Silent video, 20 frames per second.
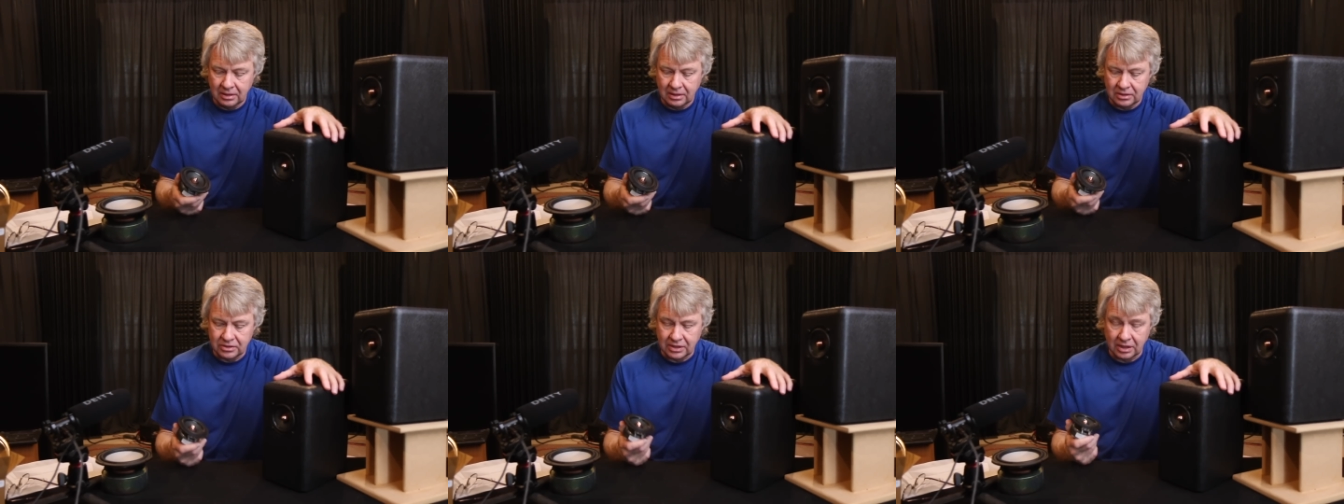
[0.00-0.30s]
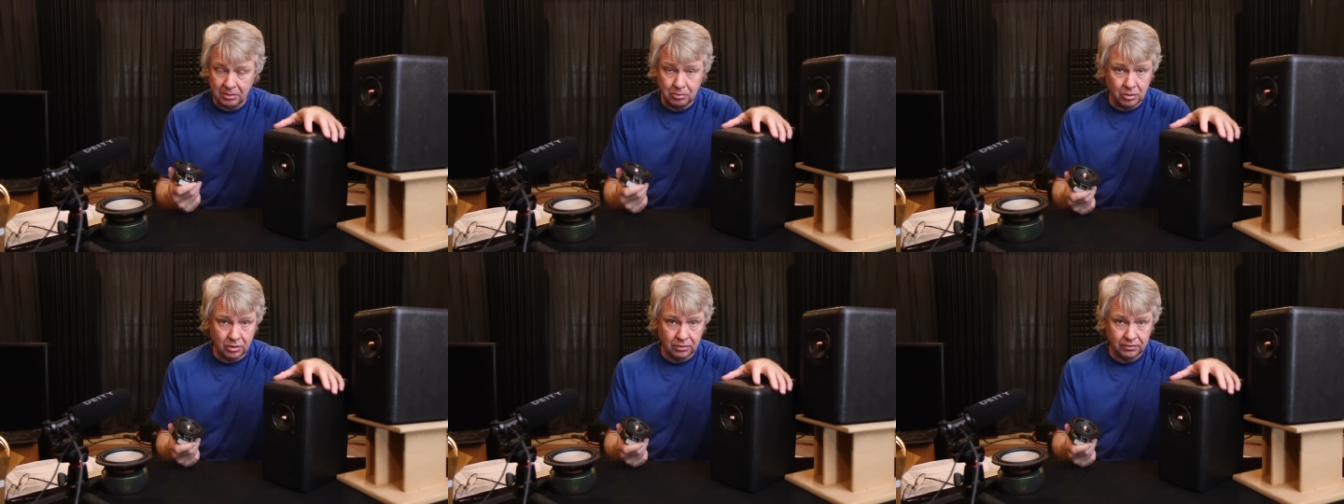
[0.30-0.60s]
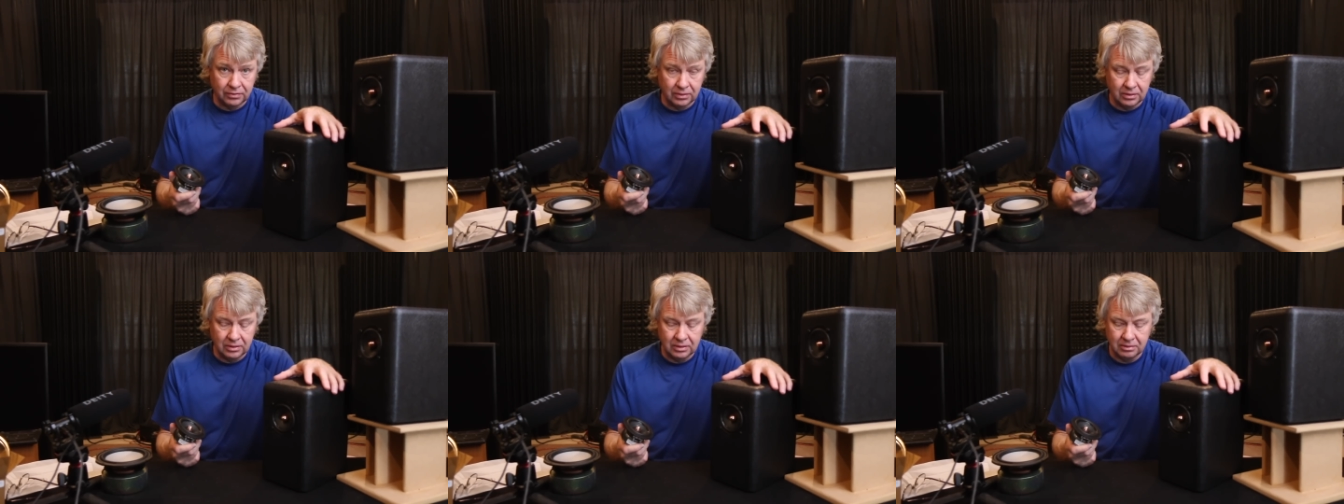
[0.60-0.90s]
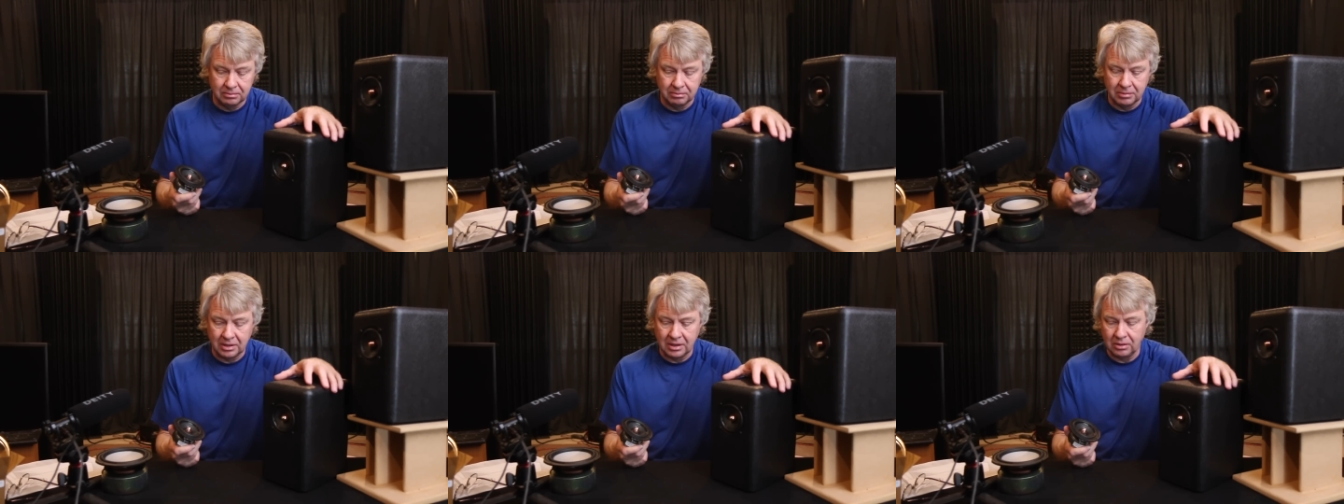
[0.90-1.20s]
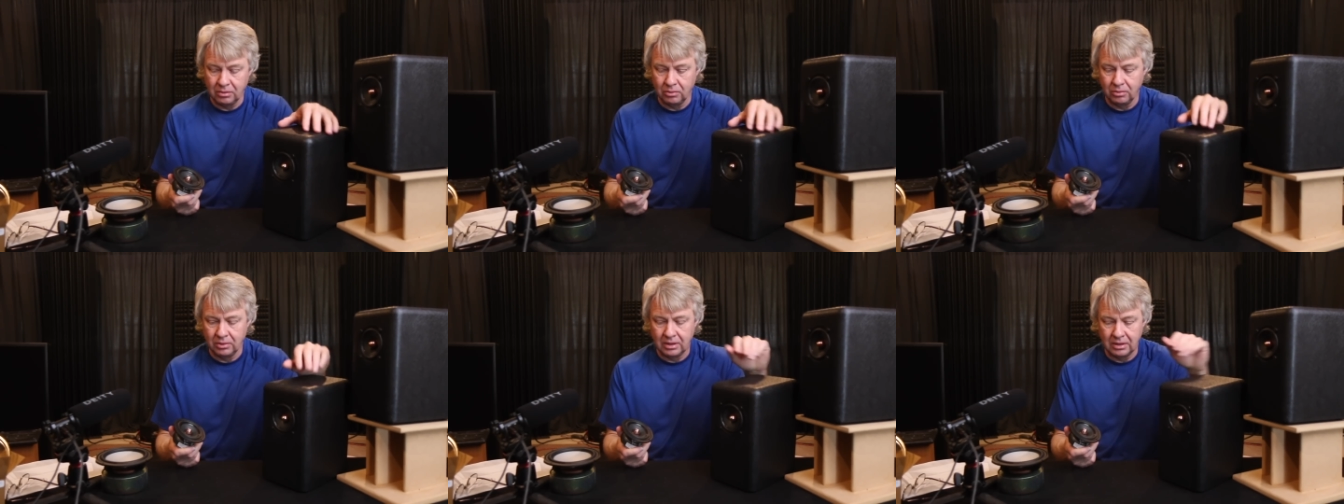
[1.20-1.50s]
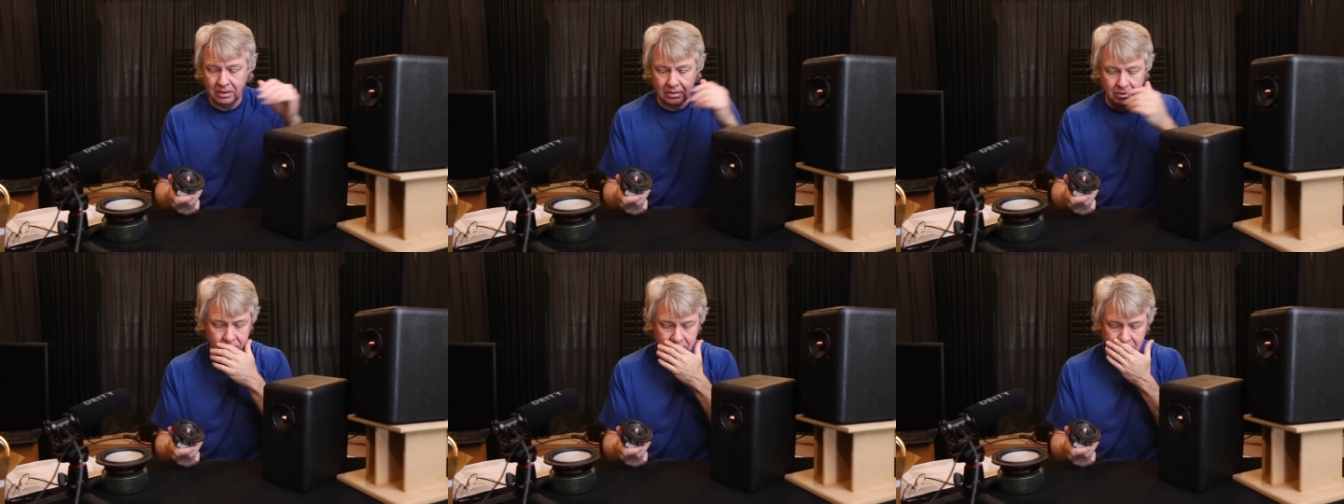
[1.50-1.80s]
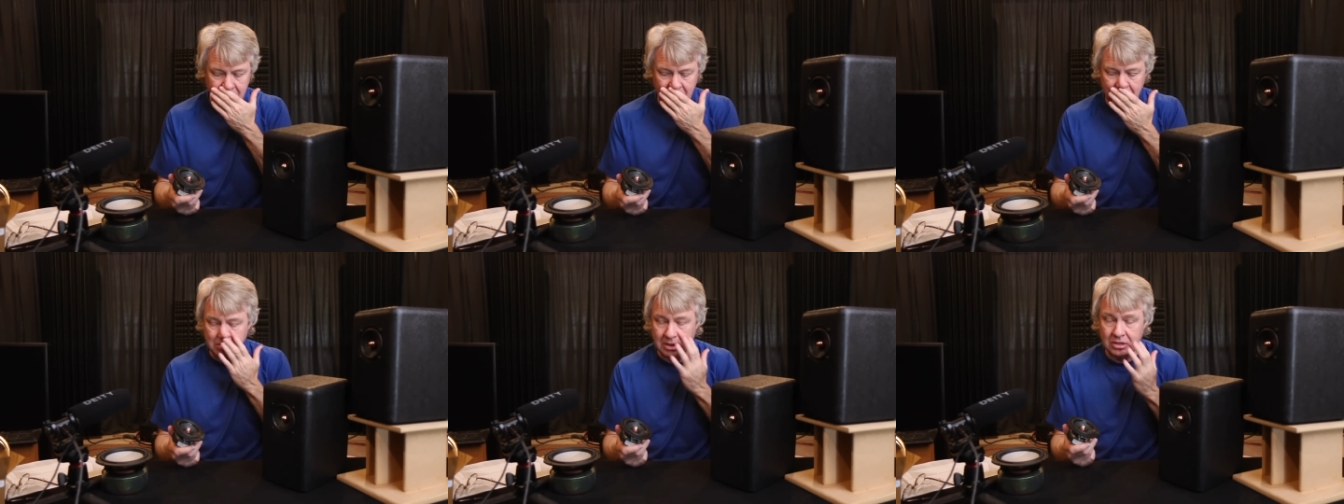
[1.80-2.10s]
Same woofer, but with
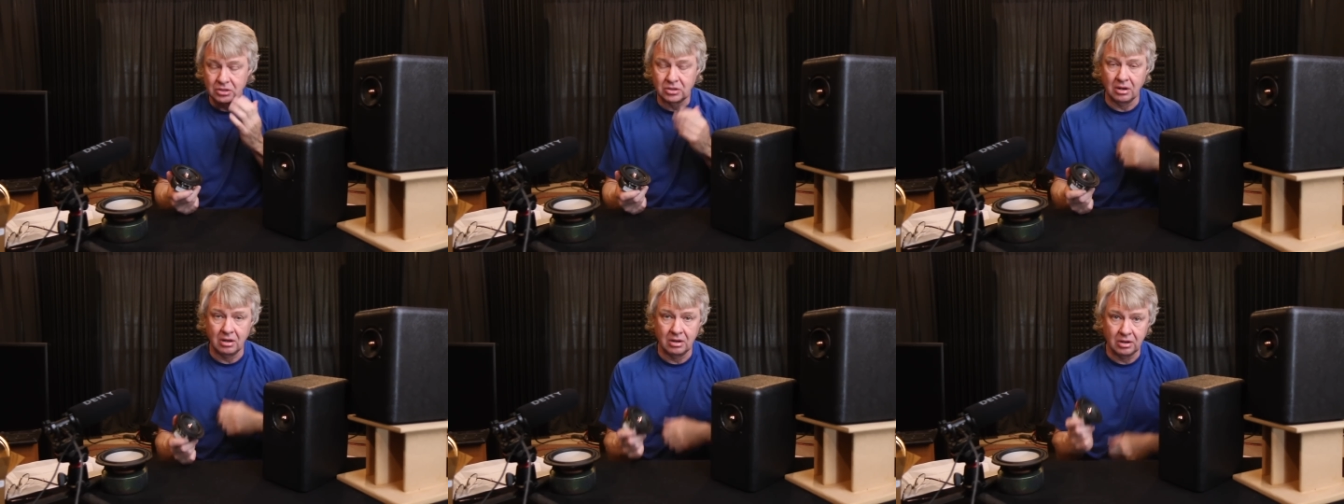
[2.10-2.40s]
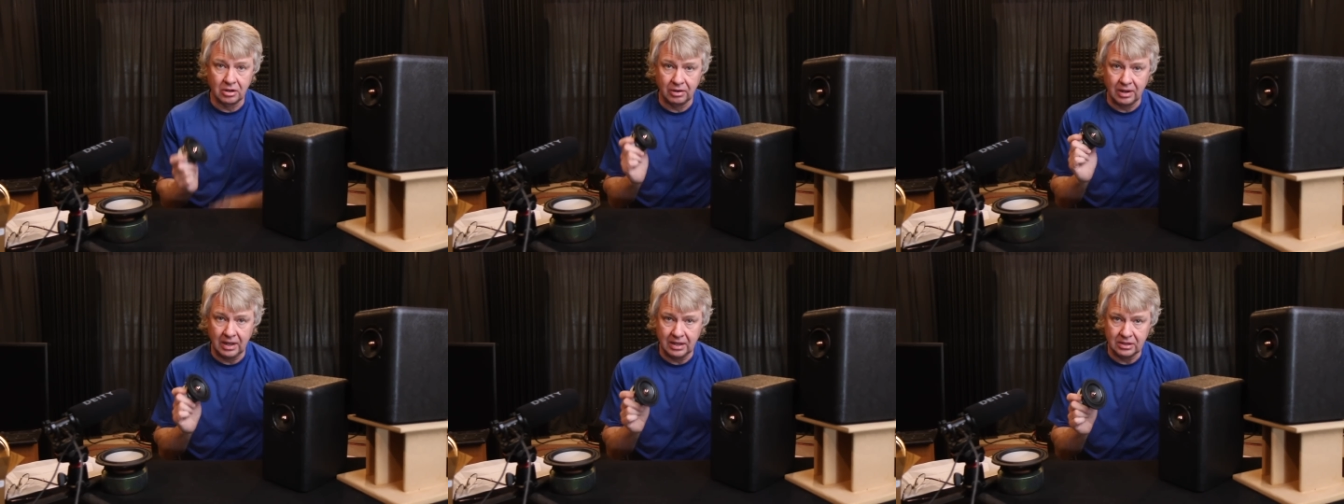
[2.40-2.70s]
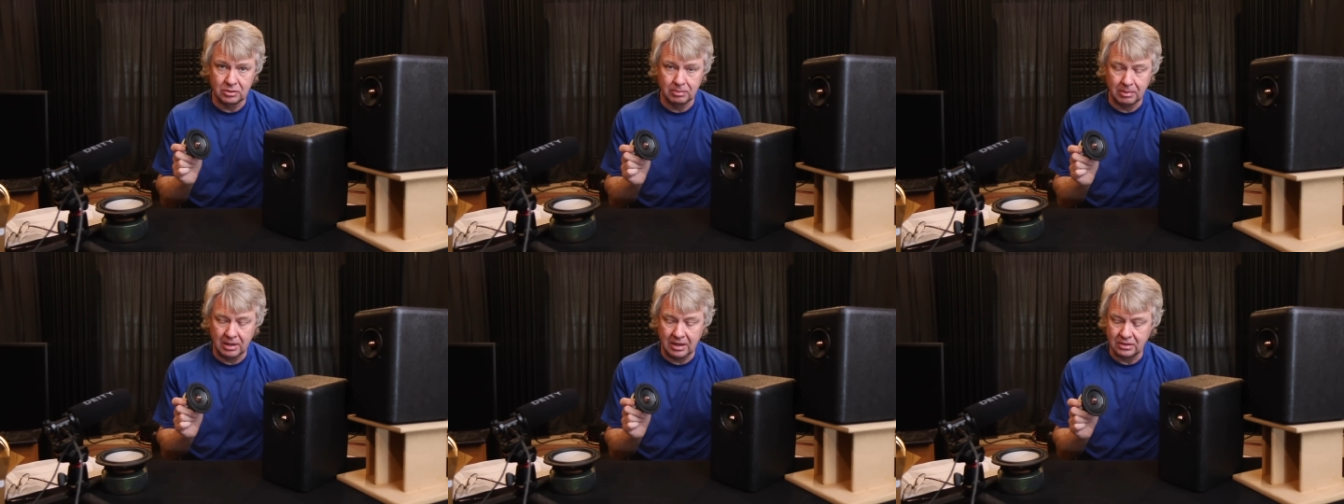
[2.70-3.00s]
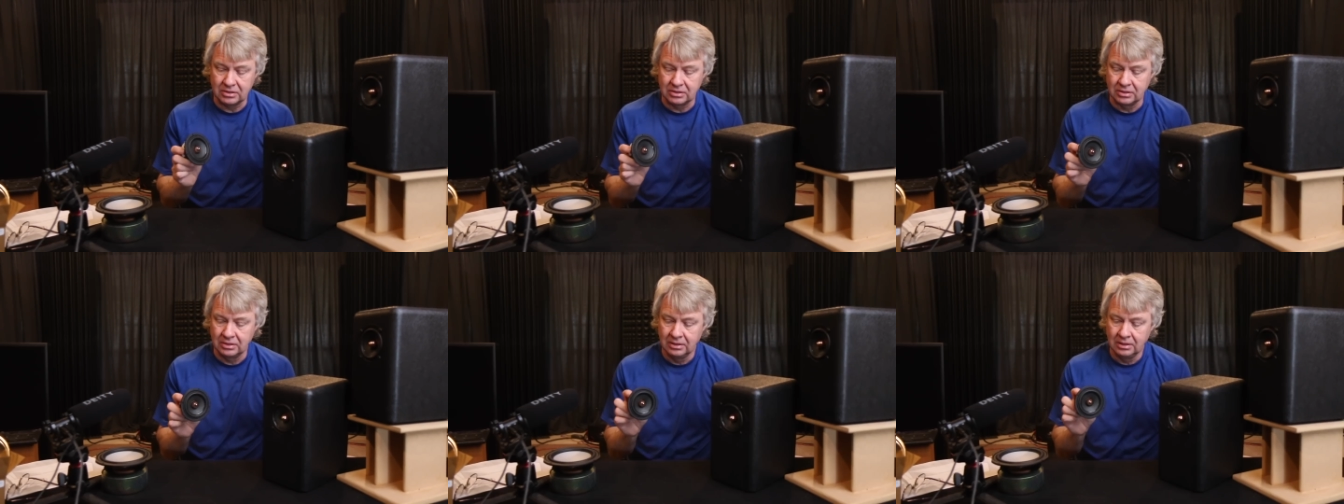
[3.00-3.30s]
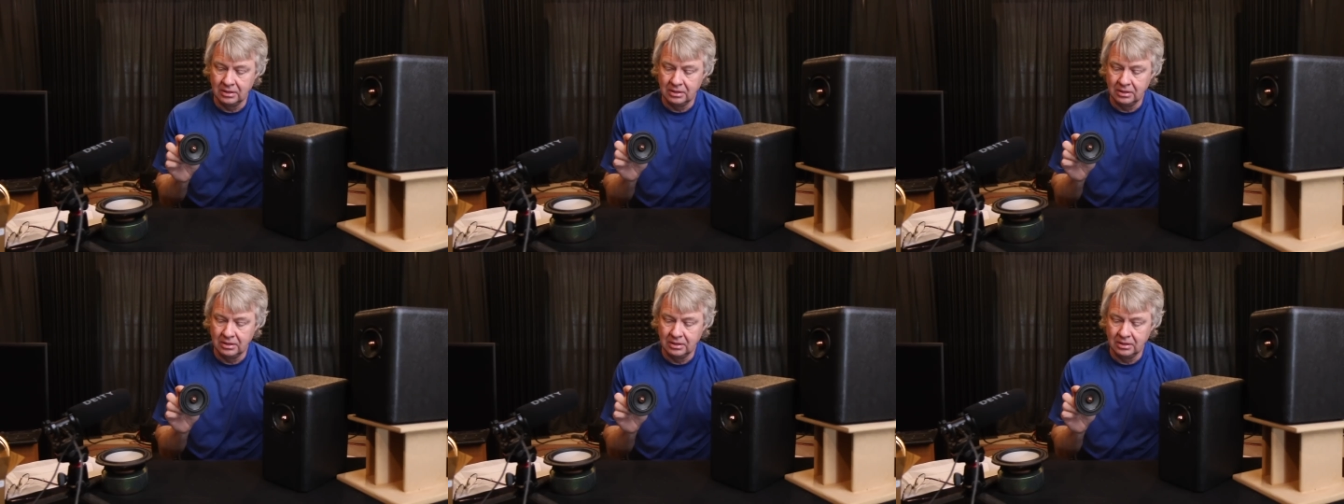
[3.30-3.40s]
a much longer X-Max.